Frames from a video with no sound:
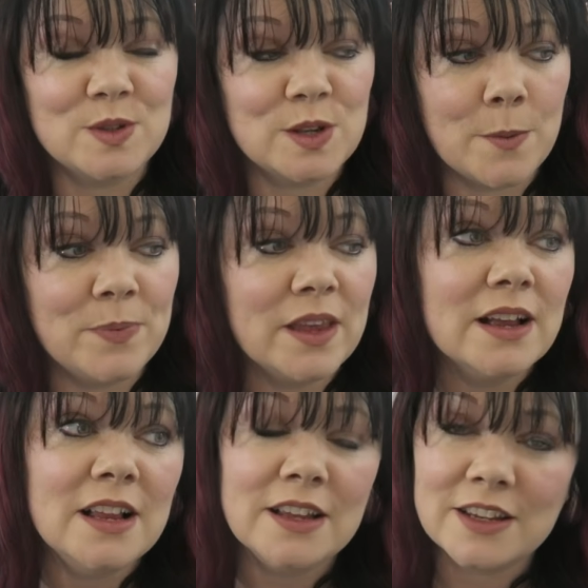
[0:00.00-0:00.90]
So
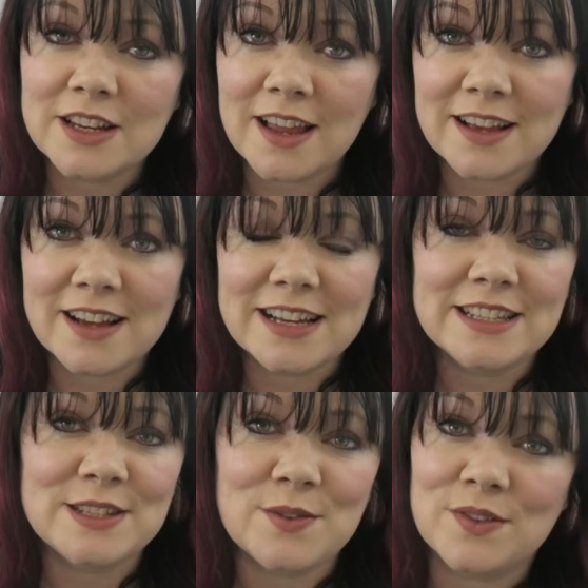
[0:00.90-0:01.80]
Good luck,
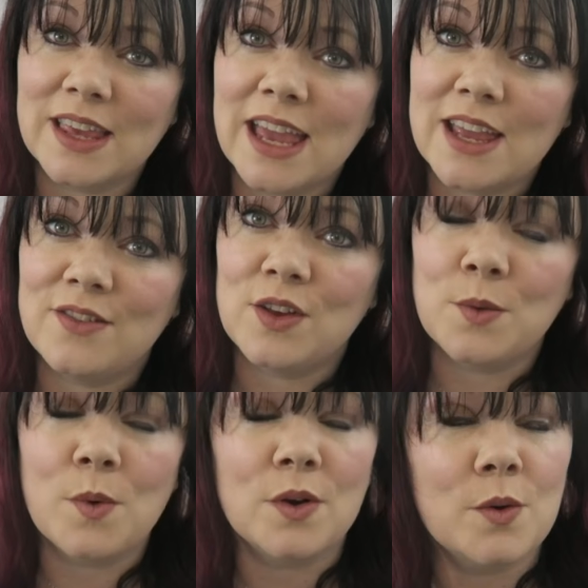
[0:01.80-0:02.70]
guys. Don't forget if
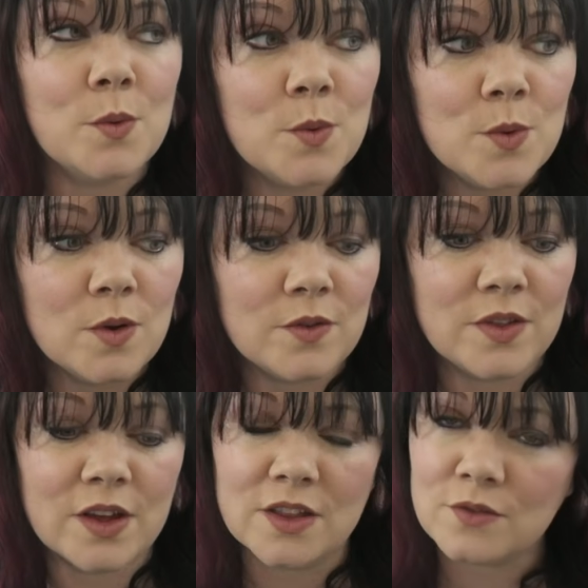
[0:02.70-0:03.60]
you want all
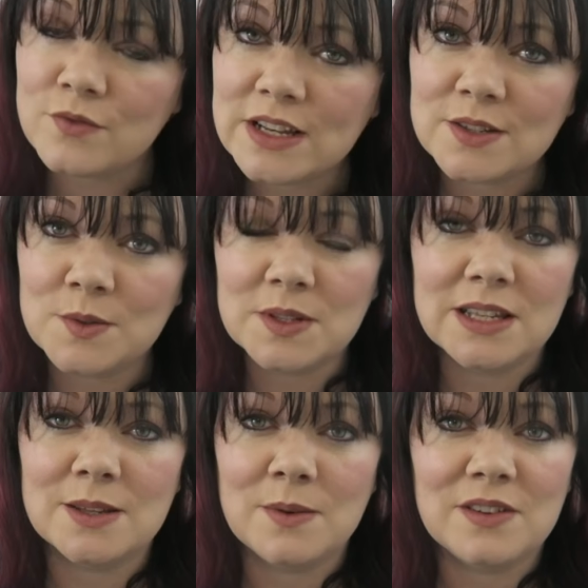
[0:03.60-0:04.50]
of the, the
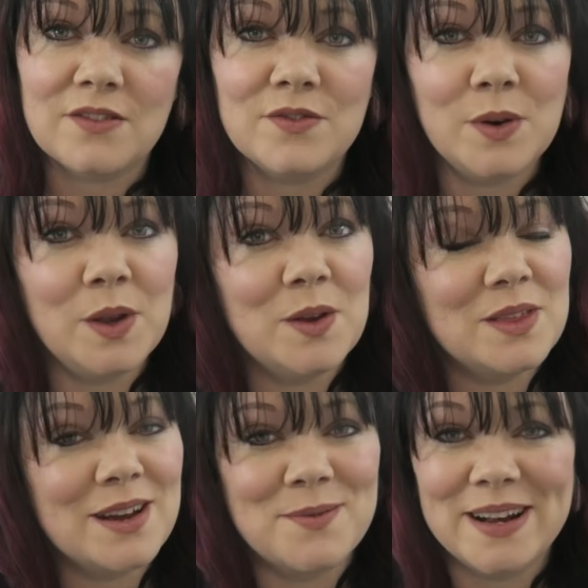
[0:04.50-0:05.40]
resources that we've done for
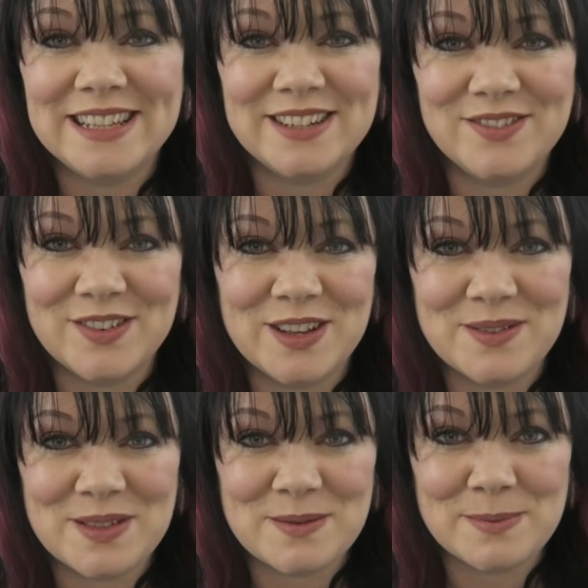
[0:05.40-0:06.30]
you, they're waiting for you on the